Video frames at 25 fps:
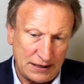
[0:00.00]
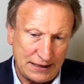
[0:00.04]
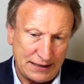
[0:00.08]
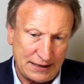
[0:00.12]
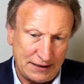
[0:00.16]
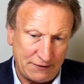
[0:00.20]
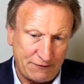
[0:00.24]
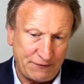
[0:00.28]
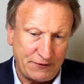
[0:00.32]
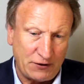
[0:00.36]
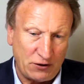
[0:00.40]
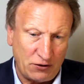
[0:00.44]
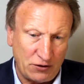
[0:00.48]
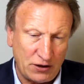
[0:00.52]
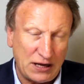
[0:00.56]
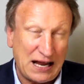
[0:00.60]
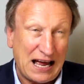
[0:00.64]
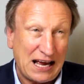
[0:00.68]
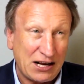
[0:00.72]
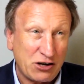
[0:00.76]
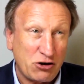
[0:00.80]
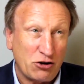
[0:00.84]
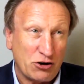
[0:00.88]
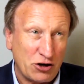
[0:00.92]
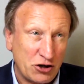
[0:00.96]
I felt
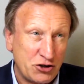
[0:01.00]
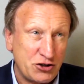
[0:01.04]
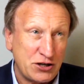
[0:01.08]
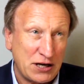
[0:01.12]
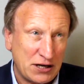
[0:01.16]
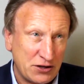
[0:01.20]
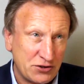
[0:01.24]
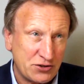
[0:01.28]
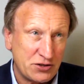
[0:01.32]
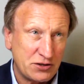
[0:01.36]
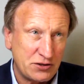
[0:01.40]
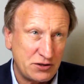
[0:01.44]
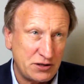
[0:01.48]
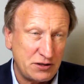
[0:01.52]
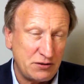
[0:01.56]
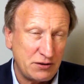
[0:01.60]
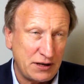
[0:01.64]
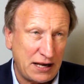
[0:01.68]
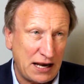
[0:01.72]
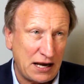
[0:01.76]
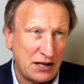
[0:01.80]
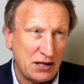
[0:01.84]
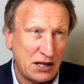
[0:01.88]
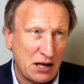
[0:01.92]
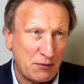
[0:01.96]
that I got a chance
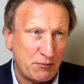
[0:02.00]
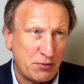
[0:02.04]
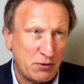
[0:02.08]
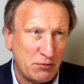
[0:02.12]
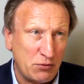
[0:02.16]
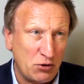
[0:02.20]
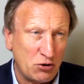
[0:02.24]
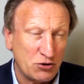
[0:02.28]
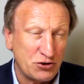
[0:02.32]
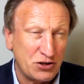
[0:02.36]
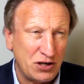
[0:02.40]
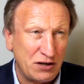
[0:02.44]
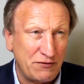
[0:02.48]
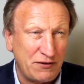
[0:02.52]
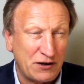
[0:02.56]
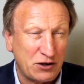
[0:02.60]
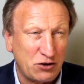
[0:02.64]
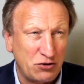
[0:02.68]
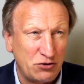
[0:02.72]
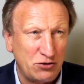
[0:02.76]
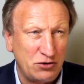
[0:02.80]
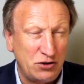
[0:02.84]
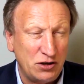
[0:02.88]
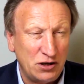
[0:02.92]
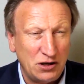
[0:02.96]
of getting that promotion if
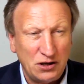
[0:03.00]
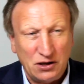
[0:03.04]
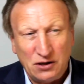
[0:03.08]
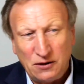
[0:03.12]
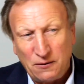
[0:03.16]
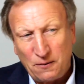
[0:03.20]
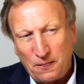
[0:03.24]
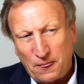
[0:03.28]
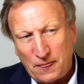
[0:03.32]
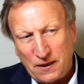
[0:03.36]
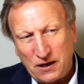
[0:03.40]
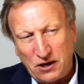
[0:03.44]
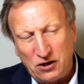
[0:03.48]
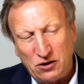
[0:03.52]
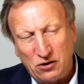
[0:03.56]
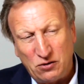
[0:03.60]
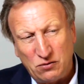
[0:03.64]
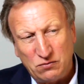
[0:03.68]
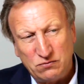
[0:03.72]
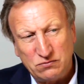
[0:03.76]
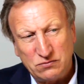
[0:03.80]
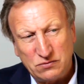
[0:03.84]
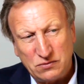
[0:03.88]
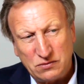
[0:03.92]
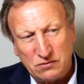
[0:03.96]
I could, you
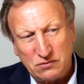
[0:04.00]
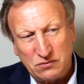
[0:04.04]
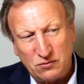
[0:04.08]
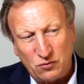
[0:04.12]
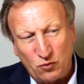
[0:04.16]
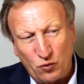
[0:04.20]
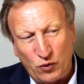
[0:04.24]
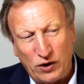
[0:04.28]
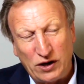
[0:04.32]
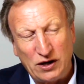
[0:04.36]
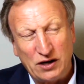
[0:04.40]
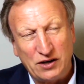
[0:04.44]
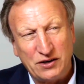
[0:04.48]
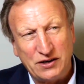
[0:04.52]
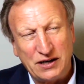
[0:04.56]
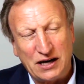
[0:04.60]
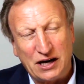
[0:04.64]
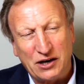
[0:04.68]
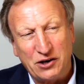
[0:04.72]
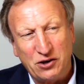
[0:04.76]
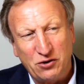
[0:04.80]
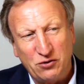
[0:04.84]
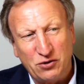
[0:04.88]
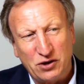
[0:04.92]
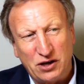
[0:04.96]
know, wheel and
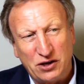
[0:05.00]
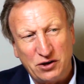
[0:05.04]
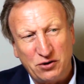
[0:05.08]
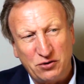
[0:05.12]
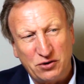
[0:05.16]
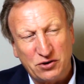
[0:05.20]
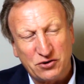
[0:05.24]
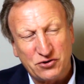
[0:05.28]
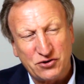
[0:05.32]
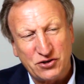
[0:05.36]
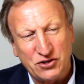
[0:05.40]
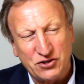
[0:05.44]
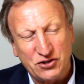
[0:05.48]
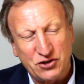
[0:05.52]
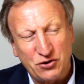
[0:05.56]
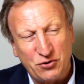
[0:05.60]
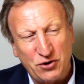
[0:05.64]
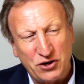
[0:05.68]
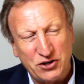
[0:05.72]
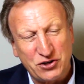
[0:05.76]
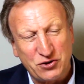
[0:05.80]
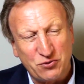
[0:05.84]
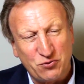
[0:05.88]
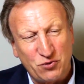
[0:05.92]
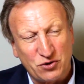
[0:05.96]
deal. I knew the
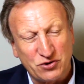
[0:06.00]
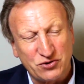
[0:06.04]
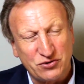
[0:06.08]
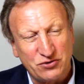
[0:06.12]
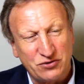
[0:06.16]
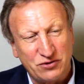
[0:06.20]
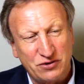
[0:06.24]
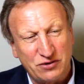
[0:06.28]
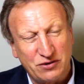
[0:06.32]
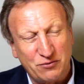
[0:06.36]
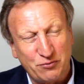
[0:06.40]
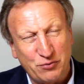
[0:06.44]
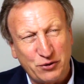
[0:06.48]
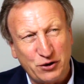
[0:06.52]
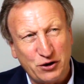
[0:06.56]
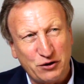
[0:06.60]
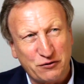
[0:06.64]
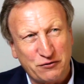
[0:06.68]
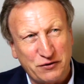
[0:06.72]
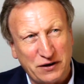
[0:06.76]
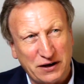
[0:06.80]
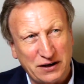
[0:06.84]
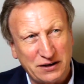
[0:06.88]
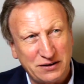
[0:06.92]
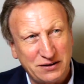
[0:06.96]
situation wasn't
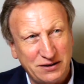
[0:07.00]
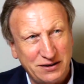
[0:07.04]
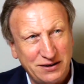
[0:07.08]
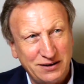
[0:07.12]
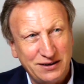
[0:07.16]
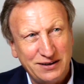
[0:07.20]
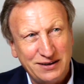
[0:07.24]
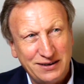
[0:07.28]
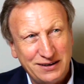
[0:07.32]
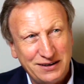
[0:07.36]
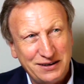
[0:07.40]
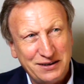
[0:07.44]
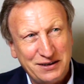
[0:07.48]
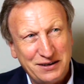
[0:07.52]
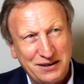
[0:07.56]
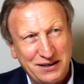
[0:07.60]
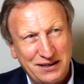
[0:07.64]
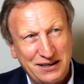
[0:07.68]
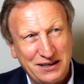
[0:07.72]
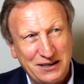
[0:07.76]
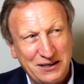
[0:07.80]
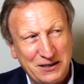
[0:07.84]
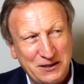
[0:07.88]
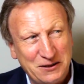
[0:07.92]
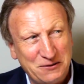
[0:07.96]
perfect
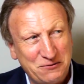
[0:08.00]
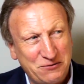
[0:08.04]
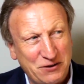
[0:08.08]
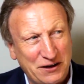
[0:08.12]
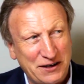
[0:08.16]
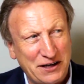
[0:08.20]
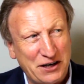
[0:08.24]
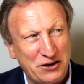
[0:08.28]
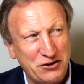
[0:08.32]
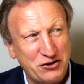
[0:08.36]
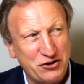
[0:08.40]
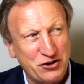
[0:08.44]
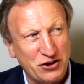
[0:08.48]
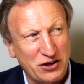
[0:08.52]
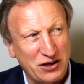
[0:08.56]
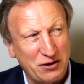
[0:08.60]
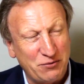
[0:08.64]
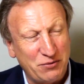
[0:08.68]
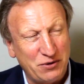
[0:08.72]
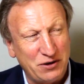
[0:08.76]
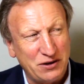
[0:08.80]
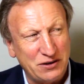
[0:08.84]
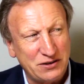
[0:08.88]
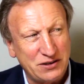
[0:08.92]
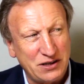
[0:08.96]

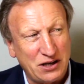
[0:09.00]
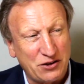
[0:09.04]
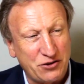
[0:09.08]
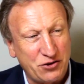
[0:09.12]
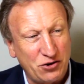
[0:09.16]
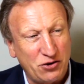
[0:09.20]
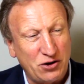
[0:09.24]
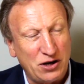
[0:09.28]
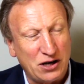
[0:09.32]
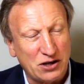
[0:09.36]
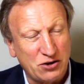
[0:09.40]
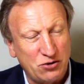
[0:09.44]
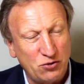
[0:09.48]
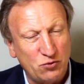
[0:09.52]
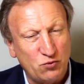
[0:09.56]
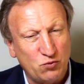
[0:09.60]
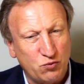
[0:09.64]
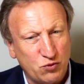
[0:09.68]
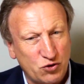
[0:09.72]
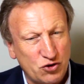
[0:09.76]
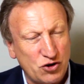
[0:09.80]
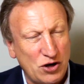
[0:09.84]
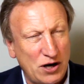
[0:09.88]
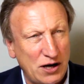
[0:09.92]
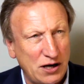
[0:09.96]
financially, but I thought I could
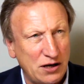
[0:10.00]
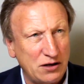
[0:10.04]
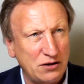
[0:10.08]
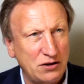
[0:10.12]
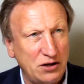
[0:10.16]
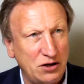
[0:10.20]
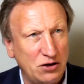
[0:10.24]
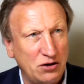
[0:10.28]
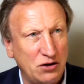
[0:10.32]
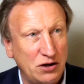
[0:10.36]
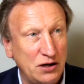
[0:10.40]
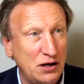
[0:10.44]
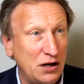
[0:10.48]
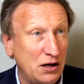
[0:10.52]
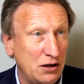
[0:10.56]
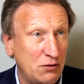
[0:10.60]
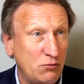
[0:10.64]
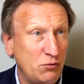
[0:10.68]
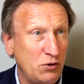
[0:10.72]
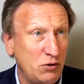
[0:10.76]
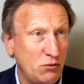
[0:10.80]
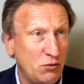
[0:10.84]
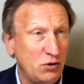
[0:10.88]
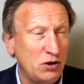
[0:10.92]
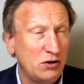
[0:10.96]
try and, you know,
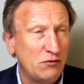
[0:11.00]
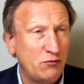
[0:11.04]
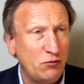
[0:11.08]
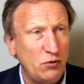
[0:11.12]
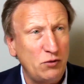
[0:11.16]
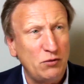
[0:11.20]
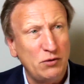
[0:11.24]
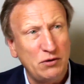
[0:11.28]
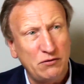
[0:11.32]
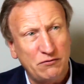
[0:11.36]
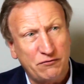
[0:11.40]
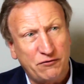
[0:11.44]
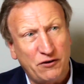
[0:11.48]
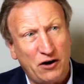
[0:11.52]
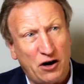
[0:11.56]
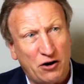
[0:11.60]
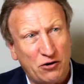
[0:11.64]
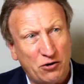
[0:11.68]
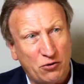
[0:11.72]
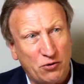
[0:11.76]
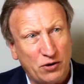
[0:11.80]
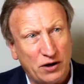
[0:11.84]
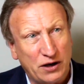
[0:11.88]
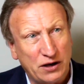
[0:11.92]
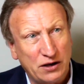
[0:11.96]
and we weren't
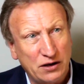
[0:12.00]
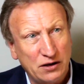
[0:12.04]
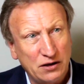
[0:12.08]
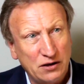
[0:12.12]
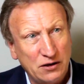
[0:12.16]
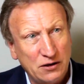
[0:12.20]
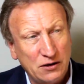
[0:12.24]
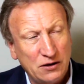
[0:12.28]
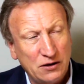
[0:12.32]
far away.